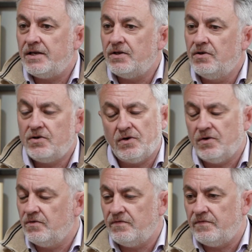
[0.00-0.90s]
you look
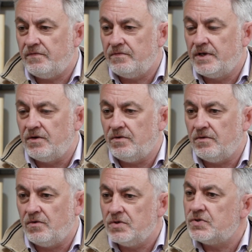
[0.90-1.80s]
at you know
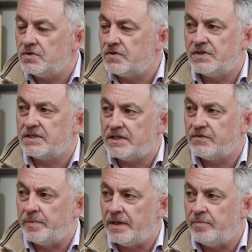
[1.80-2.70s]
all sorts of
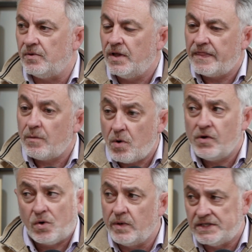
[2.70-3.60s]
successful people they
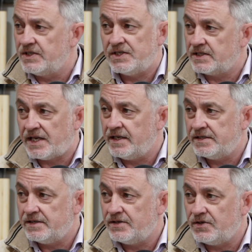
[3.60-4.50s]
weren't always a
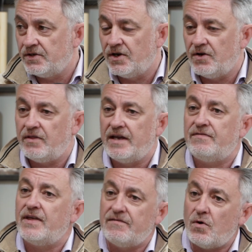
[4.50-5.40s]
success no. you know
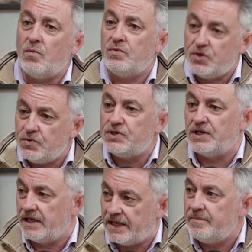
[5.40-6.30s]
they've they've
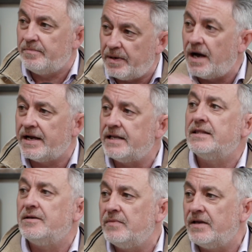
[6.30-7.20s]
usually
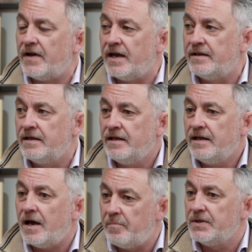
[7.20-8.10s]
behind them they've had
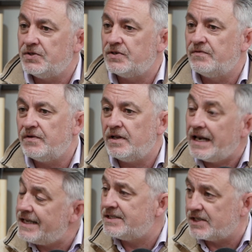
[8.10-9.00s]
a bunch of
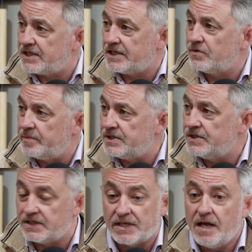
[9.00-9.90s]
less successful
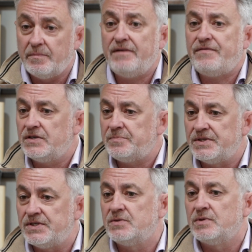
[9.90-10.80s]
businesses my first
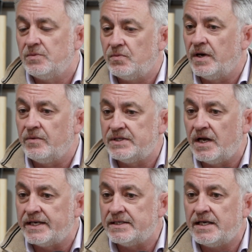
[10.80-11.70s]
business was when i was
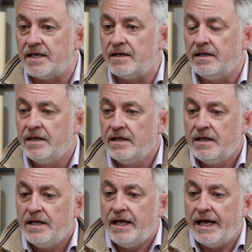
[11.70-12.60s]
19
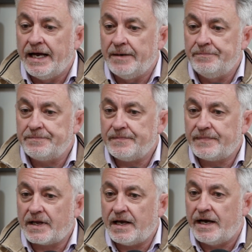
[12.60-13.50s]
um,
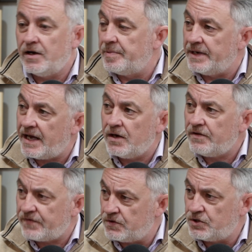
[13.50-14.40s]
I opened a
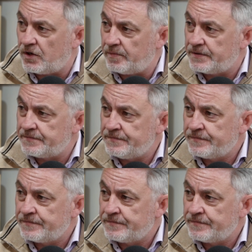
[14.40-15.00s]
health food shop